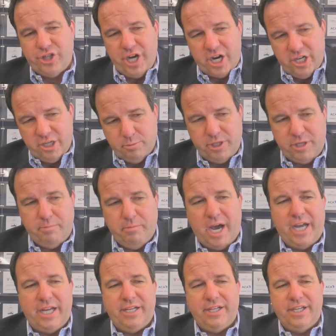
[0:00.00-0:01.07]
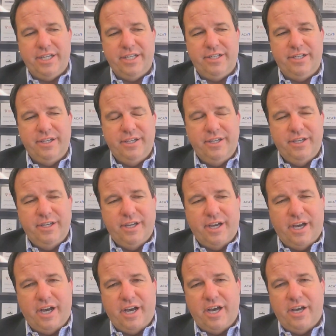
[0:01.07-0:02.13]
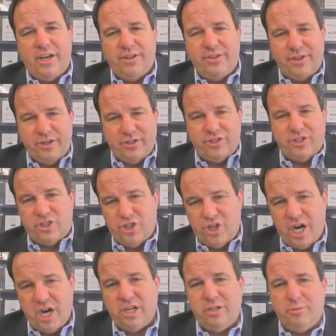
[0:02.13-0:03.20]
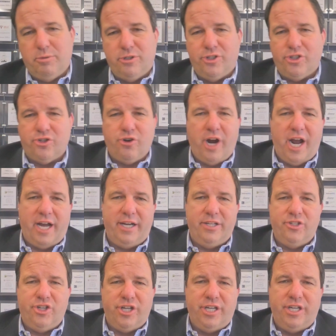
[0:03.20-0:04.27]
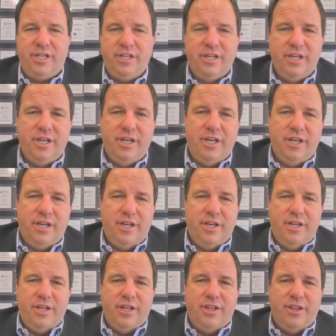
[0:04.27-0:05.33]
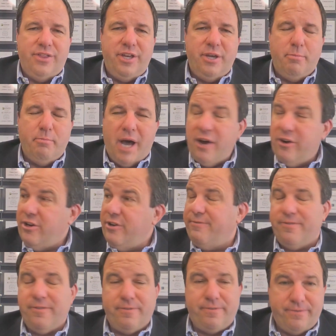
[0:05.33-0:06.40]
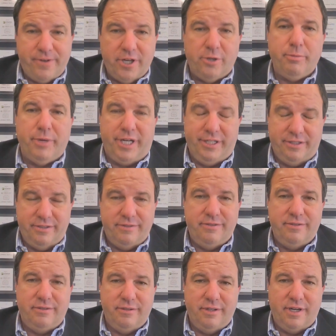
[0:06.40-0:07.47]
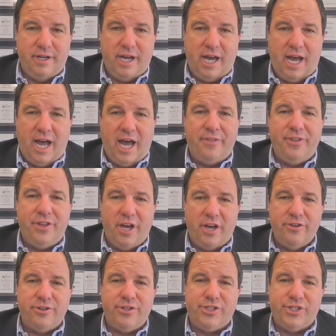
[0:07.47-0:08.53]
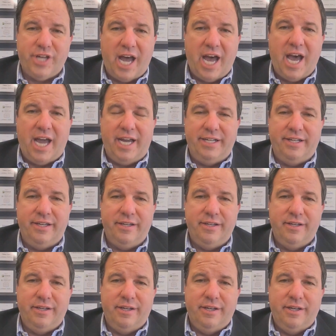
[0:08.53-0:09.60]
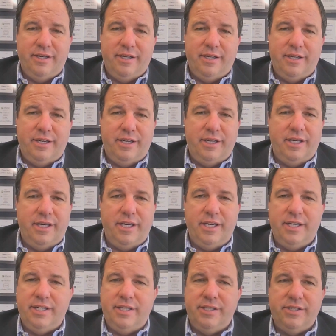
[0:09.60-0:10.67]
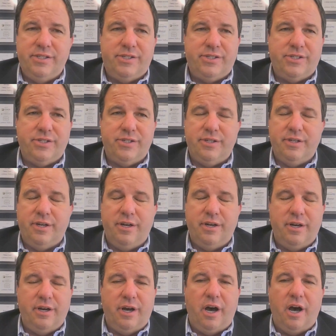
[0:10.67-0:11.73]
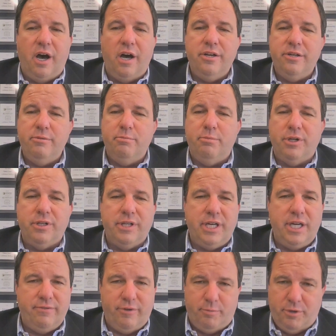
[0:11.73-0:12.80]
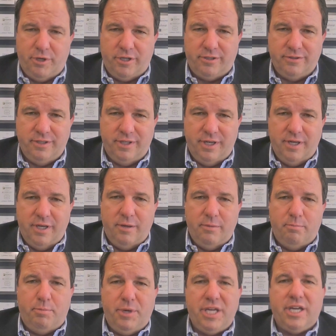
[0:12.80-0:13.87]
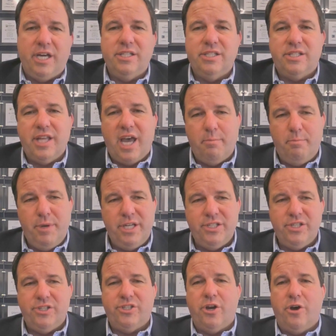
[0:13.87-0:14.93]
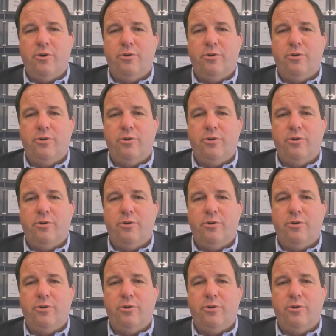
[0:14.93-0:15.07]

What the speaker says: charitably minded, there's a charitable strategy, the amount of fulfillment on the other side is unbelievable, because that business